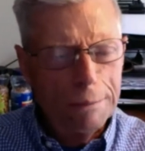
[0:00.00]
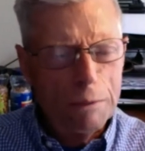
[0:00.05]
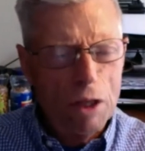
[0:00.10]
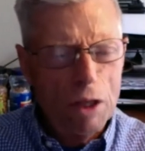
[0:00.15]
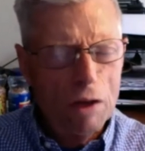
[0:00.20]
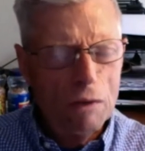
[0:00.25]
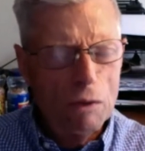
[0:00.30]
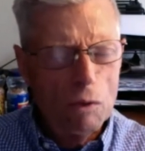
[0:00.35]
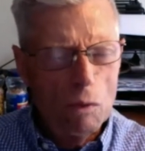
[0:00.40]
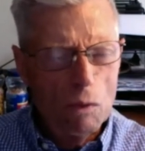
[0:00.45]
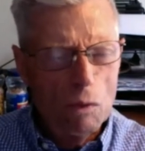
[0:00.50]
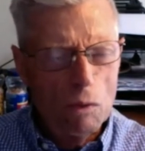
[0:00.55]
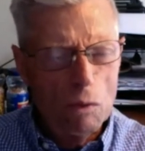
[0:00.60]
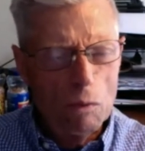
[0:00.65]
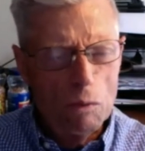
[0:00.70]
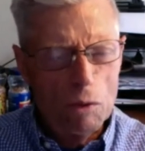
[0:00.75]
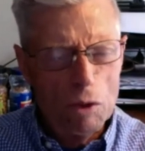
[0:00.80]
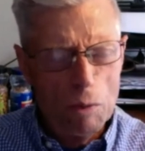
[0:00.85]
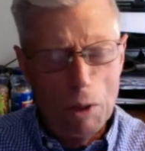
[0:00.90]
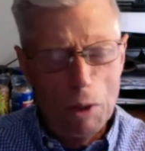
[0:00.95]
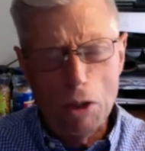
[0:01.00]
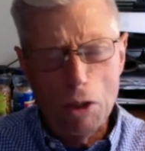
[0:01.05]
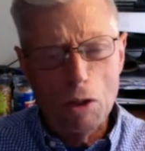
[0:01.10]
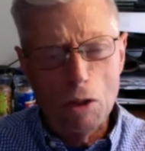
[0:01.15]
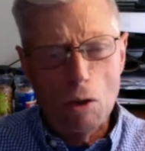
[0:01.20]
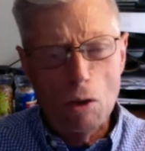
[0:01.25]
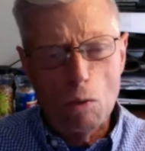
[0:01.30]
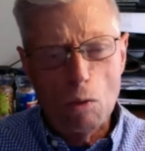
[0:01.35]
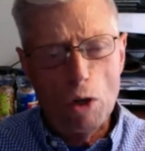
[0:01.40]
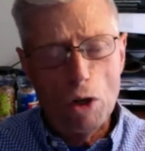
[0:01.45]

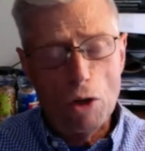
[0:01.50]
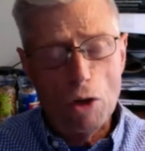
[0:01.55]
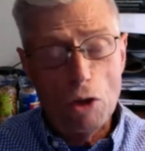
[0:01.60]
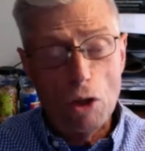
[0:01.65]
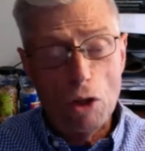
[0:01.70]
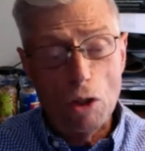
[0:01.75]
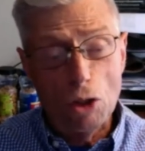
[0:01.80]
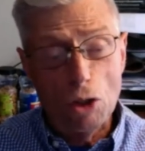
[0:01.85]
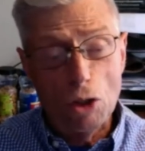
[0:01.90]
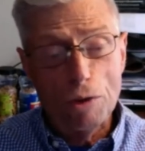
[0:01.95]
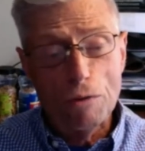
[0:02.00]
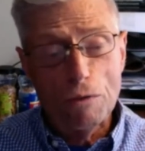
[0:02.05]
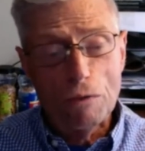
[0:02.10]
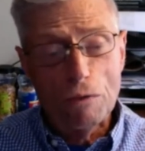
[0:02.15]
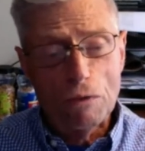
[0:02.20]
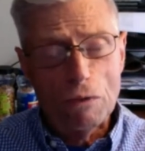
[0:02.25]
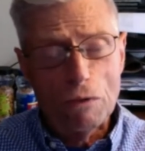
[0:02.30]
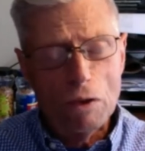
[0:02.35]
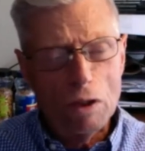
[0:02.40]
depending on where they live.